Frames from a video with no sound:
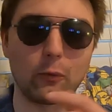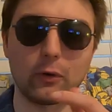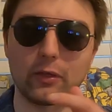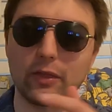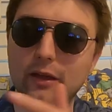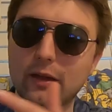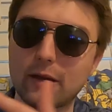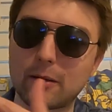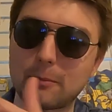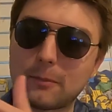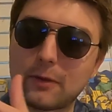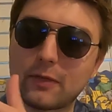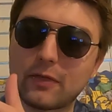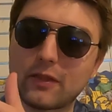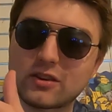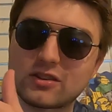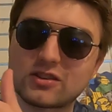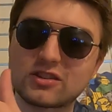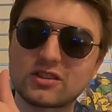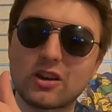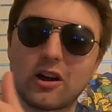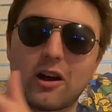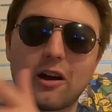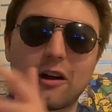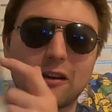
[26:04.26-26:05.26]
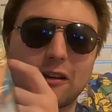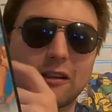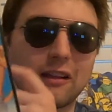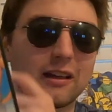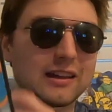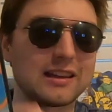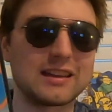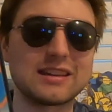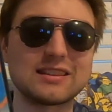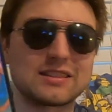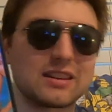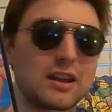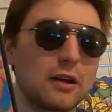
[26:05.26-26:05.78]
with him and the son,
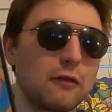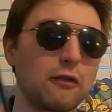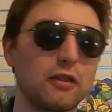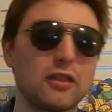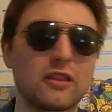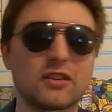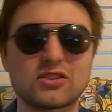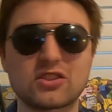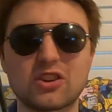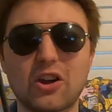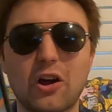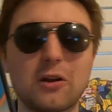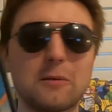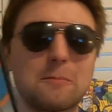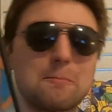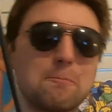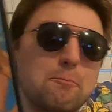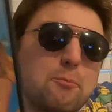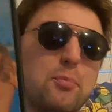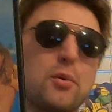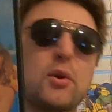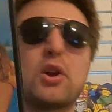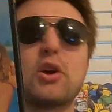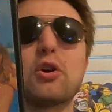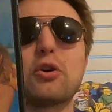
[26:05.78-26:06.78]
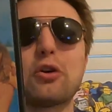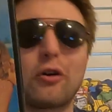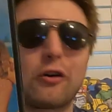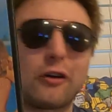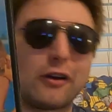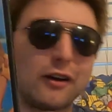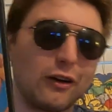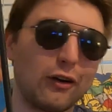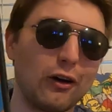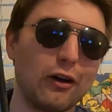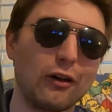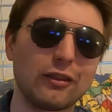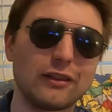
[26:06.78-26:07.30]
like he's giving the son beer
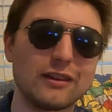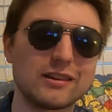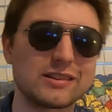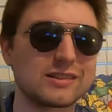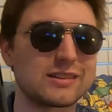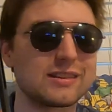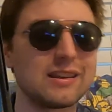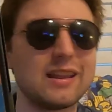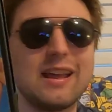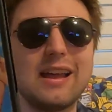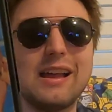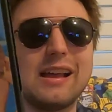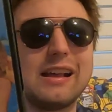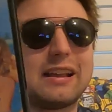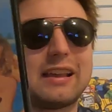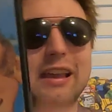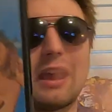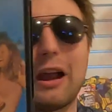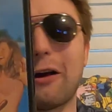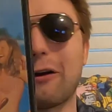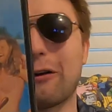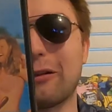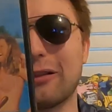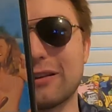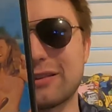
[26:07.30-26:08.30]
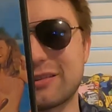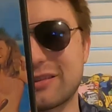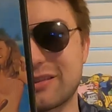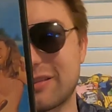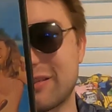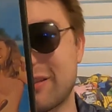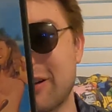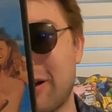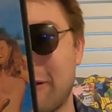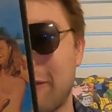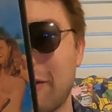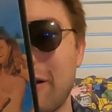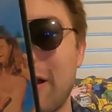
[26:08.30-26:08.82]
and all this careless
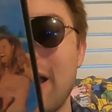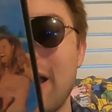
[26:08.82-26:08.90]
stuff.